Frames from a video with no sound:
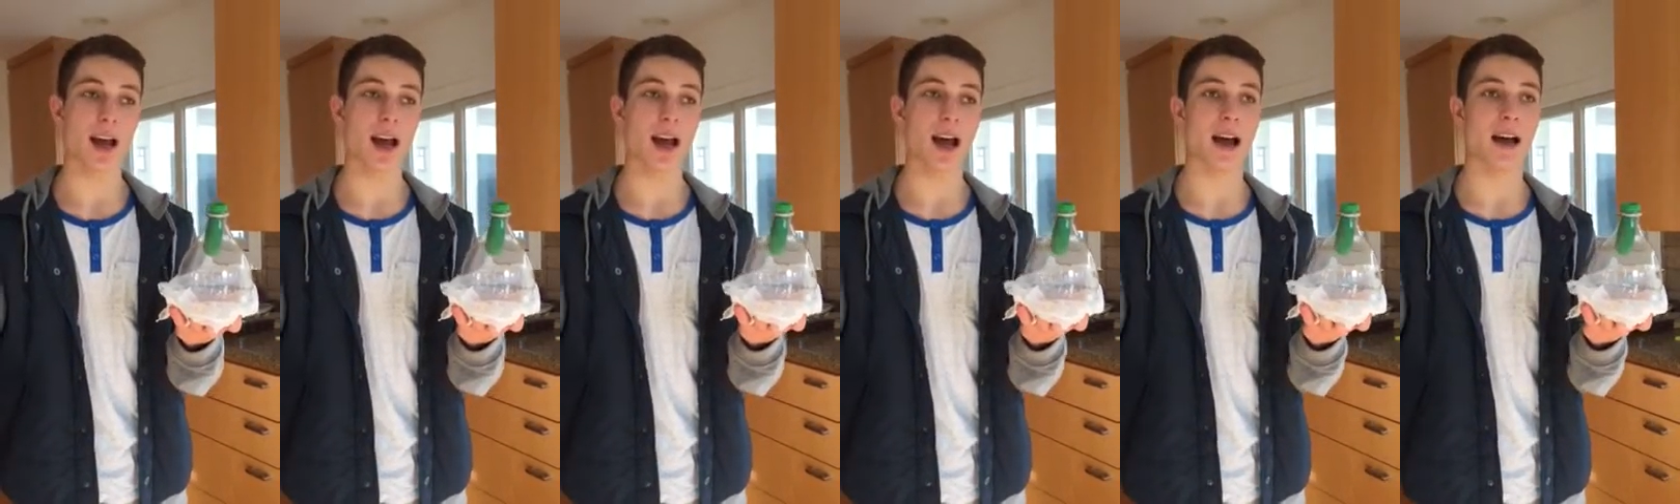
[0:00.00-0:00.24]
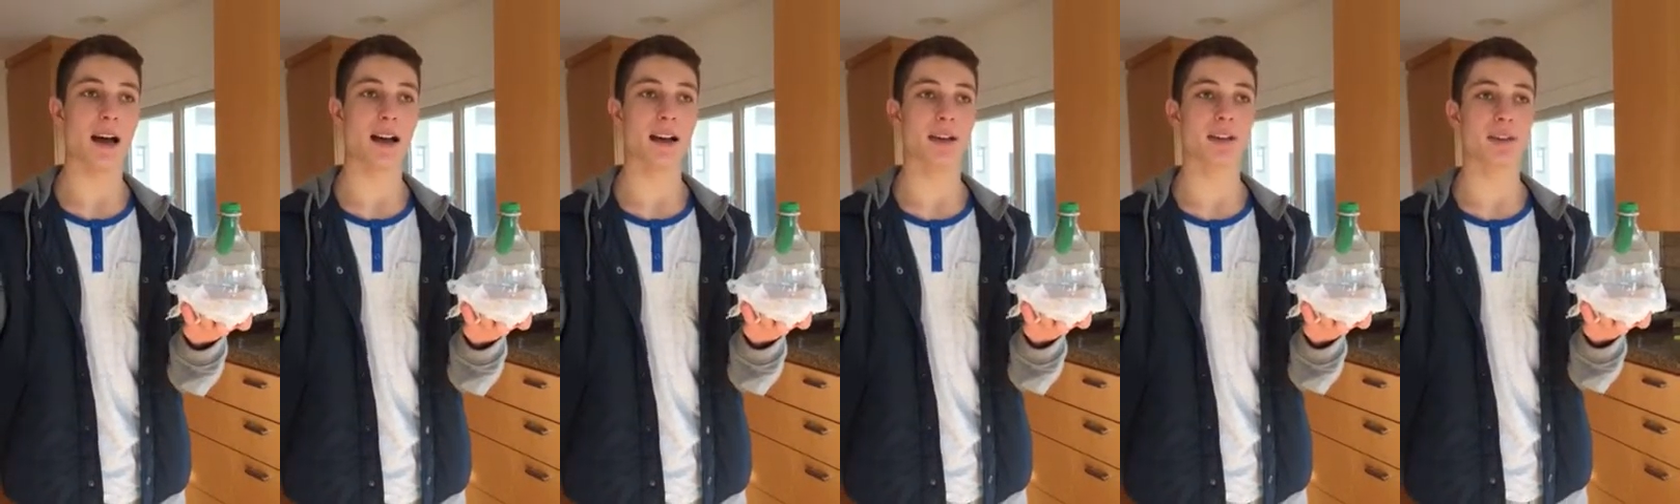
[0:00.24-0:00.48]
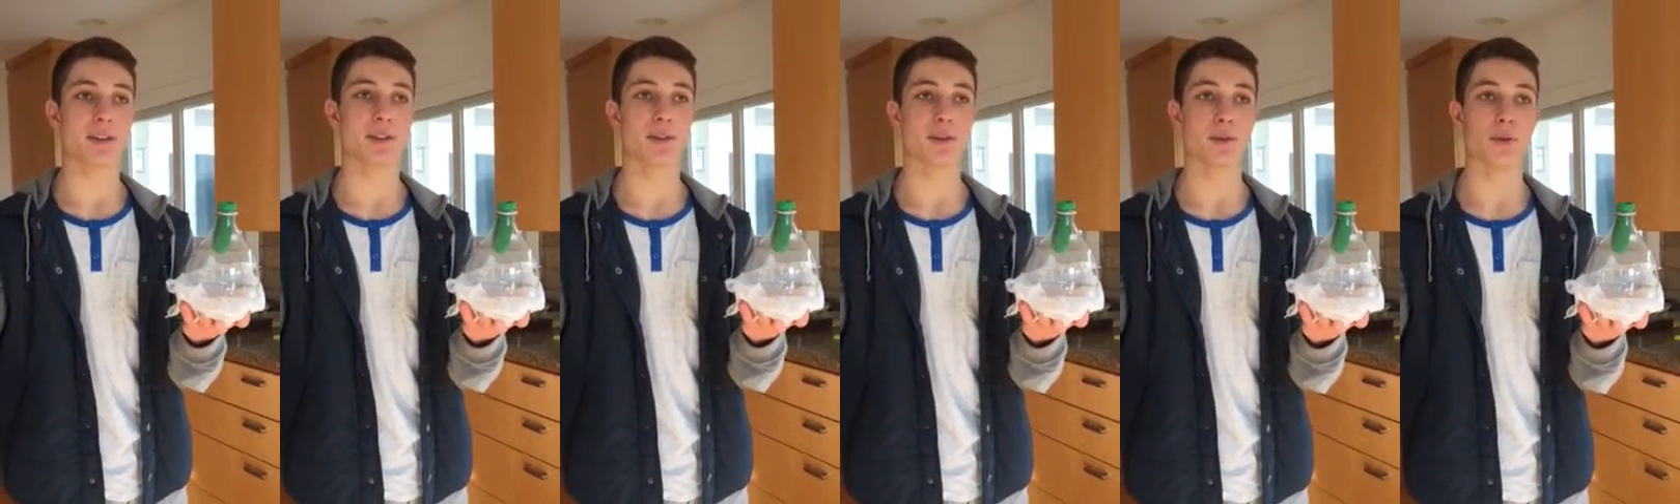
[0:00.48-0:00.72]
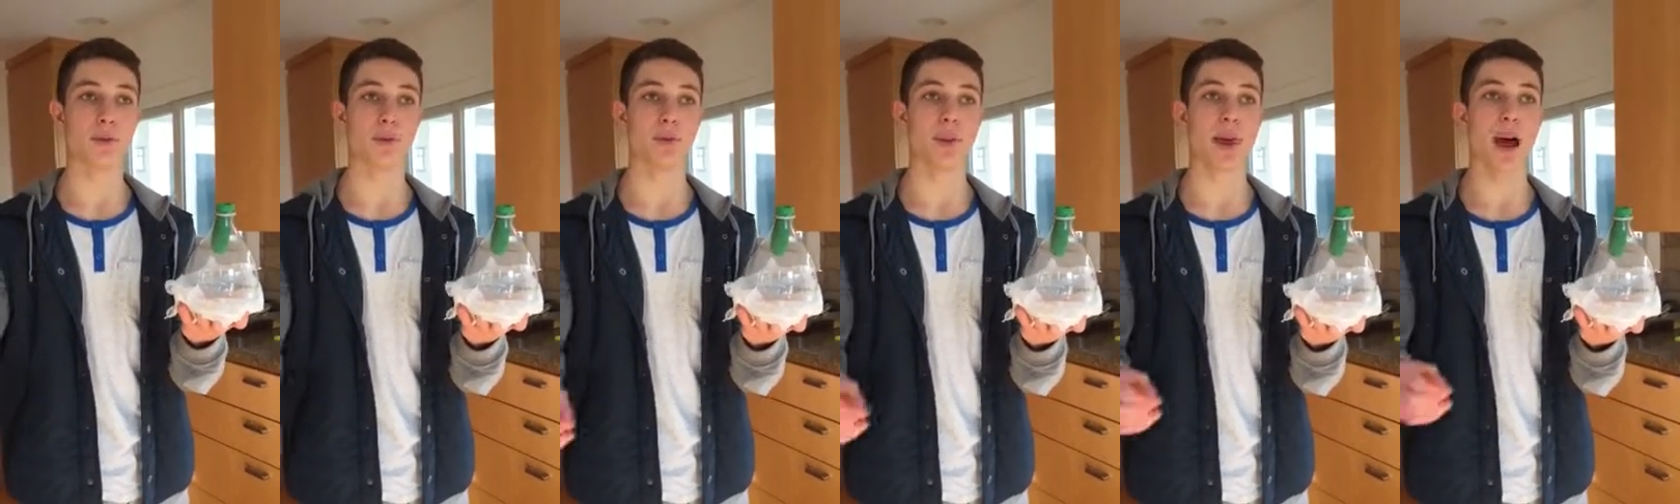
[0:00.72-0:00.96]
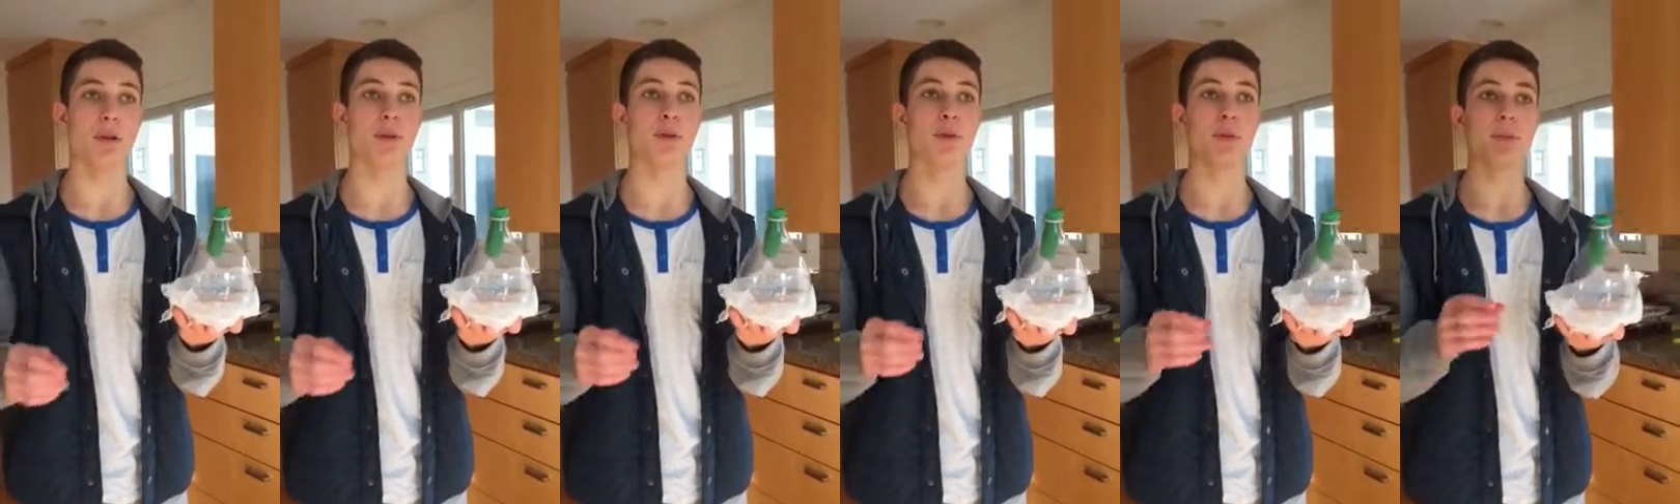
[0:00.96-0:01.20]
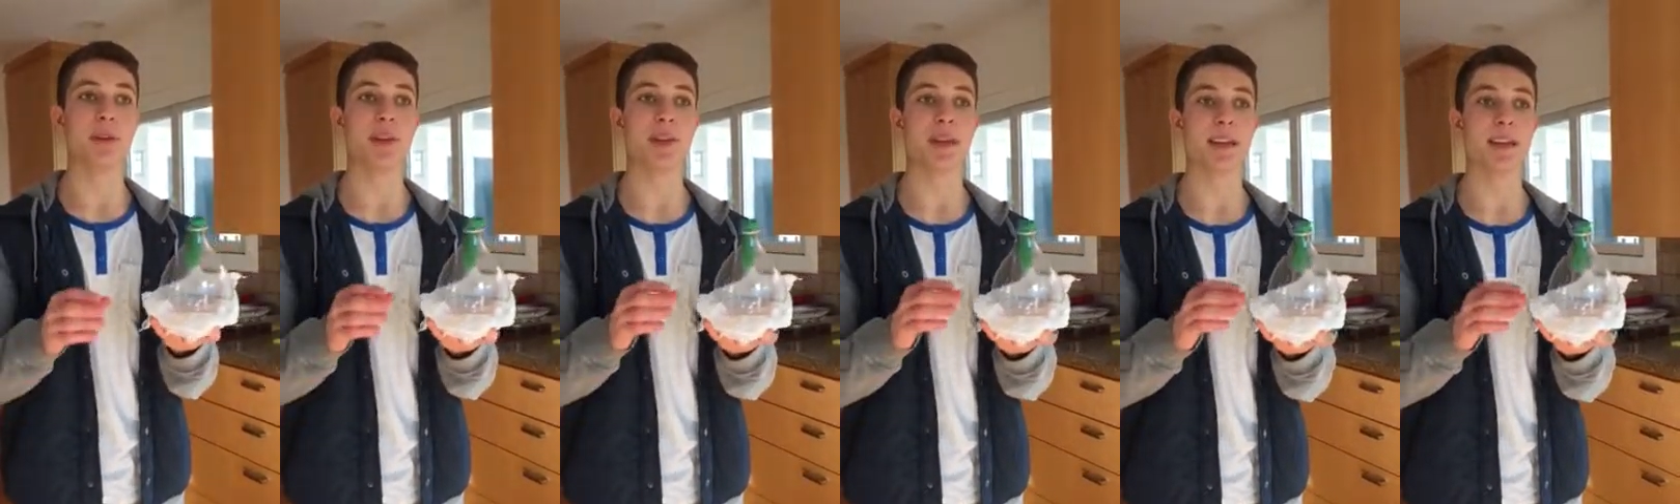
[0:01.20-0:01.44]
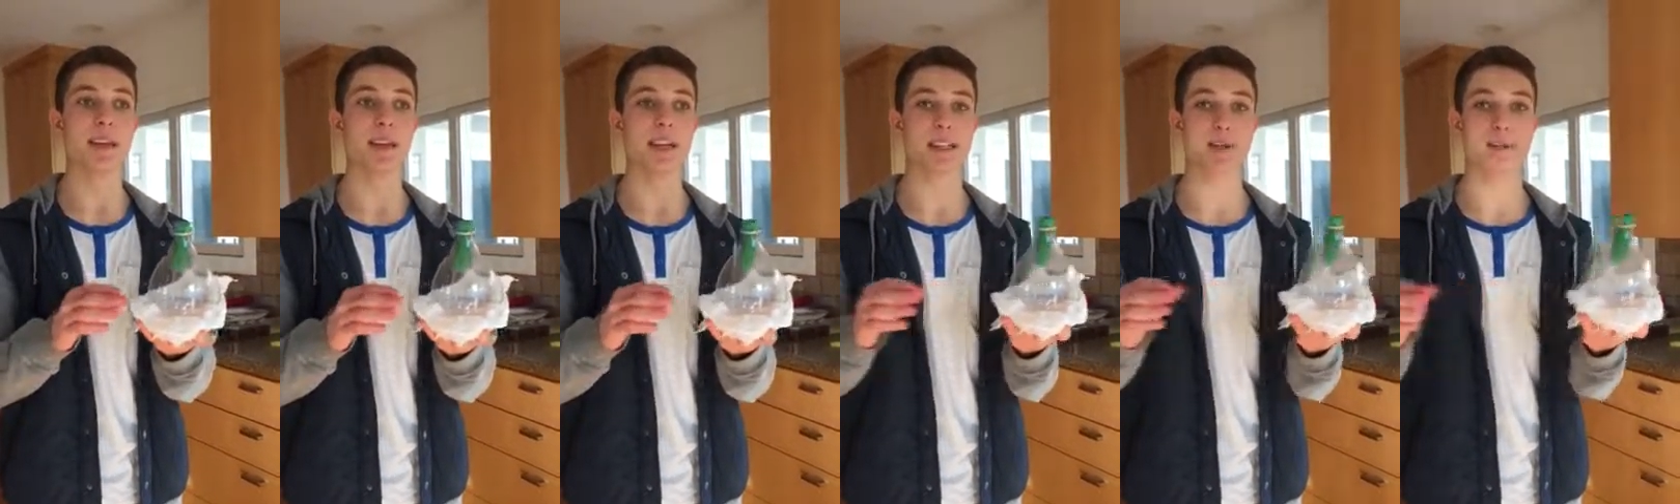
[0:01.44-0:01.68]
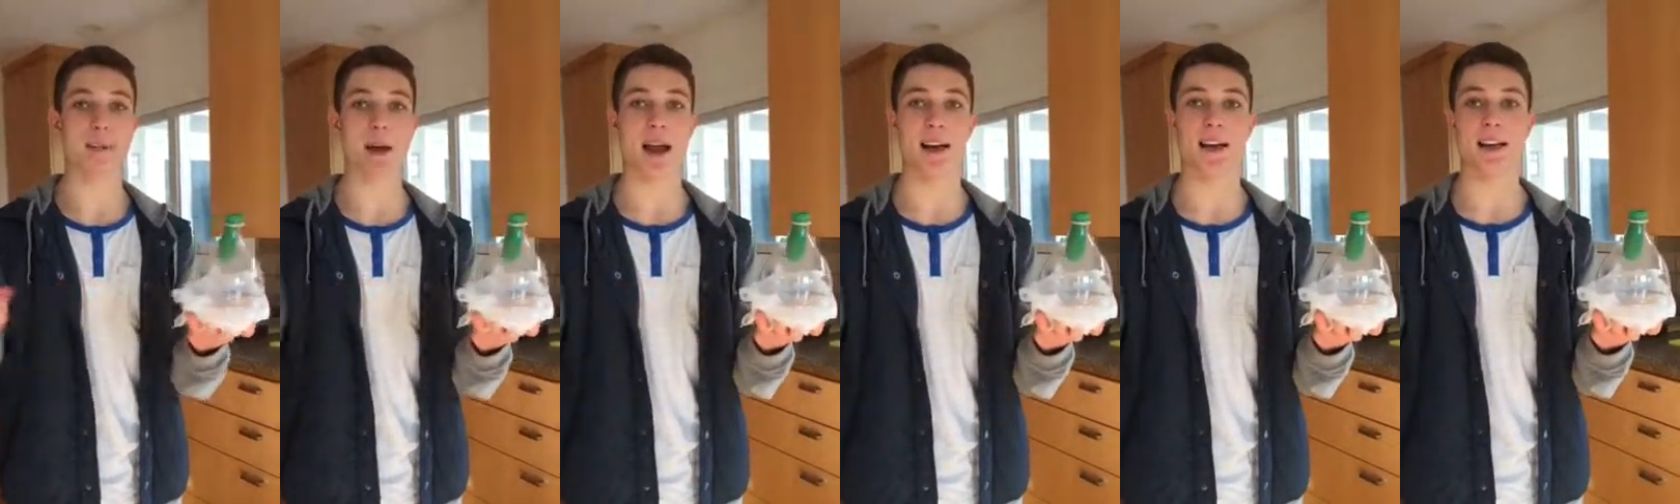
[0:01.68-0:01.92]
that will be
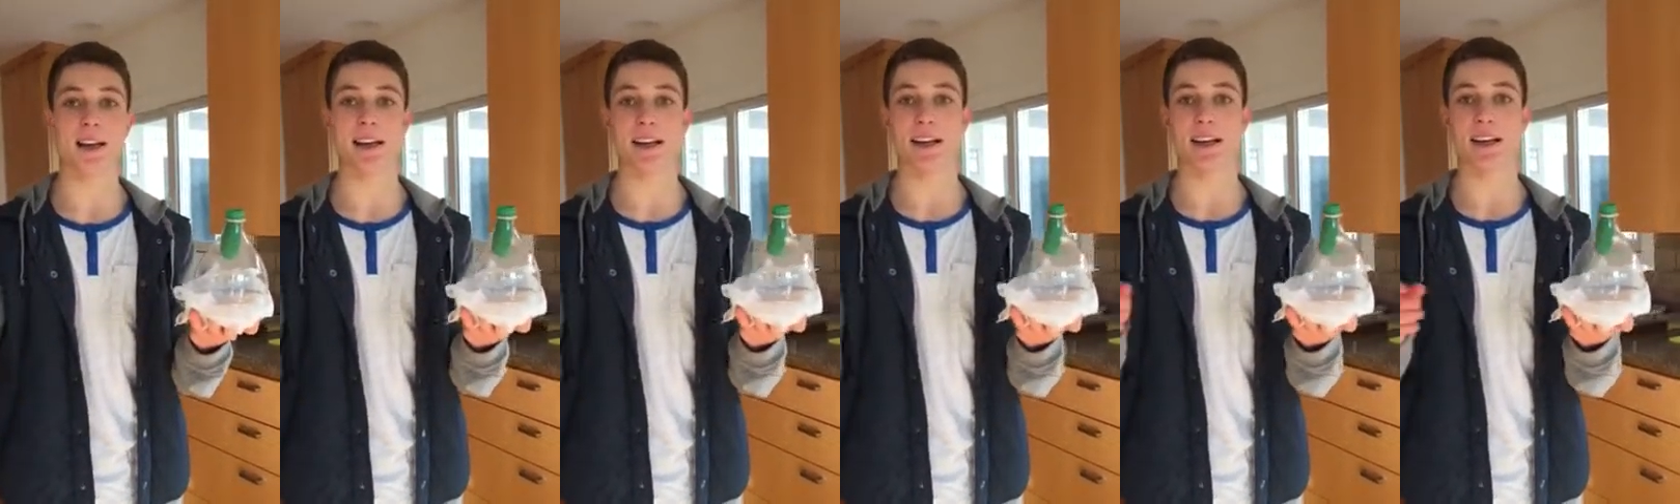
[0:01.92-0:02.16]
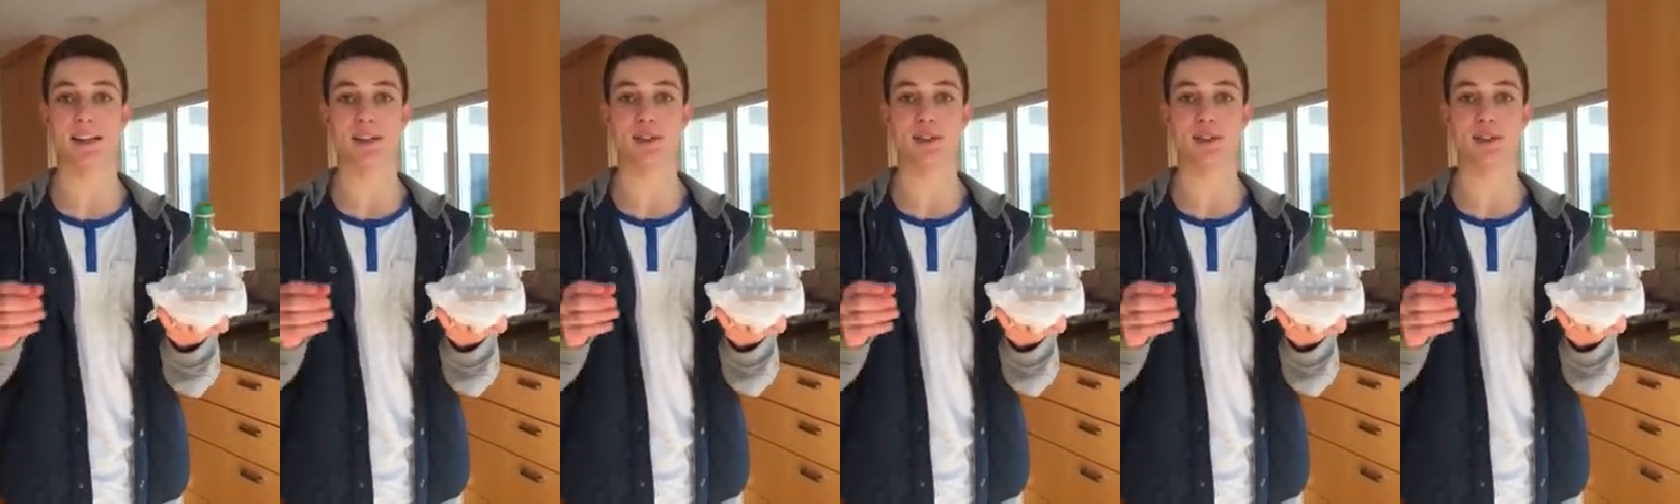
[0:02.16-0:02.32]
expanding and